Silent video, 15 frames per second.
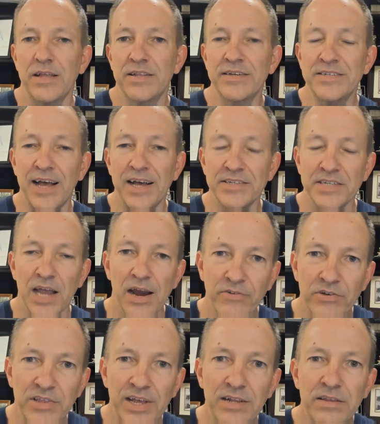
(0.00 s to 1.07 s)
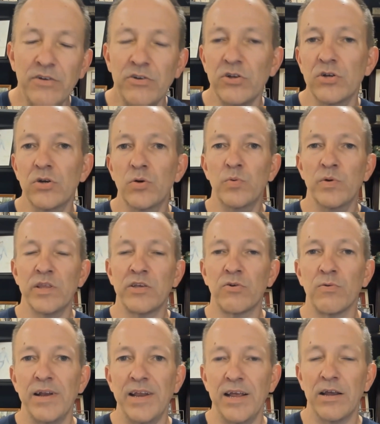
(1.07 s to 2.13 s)
This has everything to do with
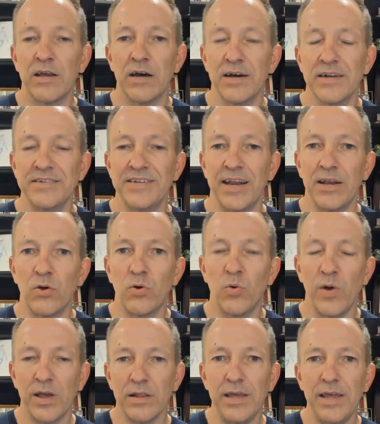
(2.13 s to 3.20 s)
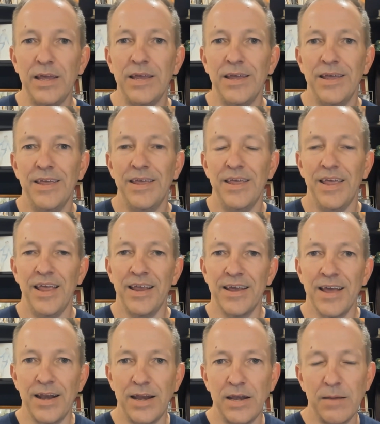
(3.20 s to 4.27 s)
creating content quickly and
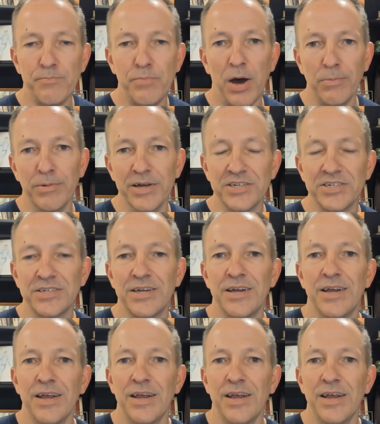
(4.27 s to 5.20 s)
getting it published.